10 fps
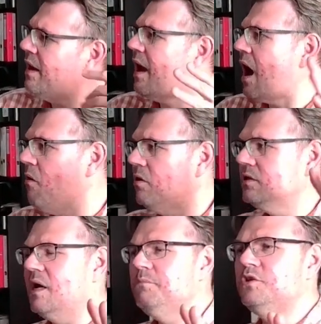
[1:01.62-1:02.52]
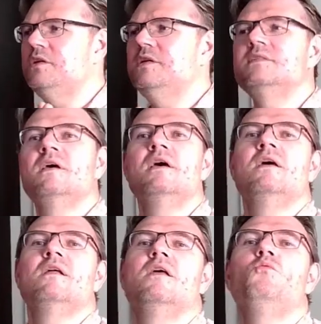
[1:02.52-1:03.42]
our assumption is
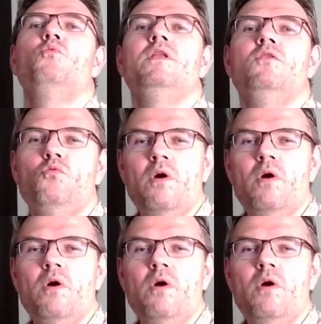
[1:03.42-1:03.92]
that we do